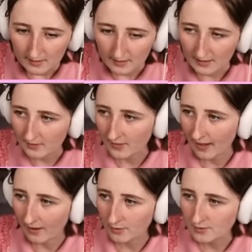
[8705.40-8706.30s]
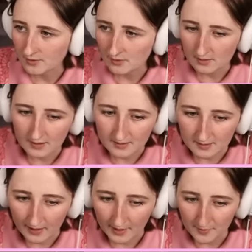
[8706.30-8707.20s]
in the house because
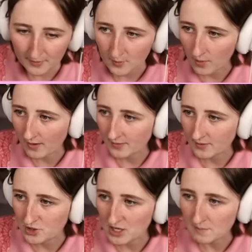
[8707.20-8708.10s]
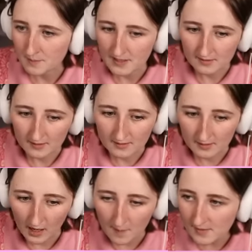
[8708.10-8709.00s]
I don't really want the cheap pizzas.
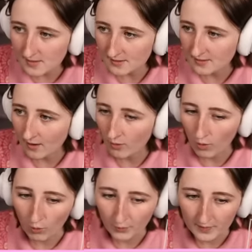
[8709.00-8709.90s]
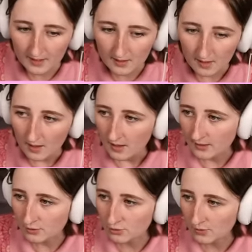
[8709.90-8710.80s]
I'm gonna sell only
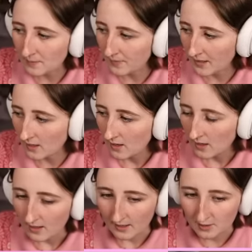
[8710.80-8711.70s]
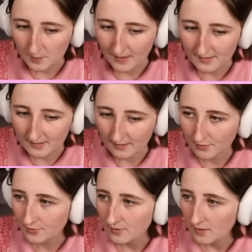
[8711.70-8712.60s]
extremely
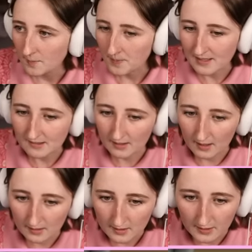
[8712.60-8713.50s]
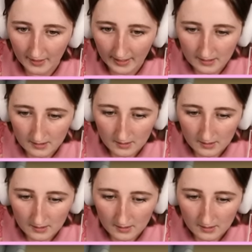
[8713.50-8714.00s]
expensive pizza, okay?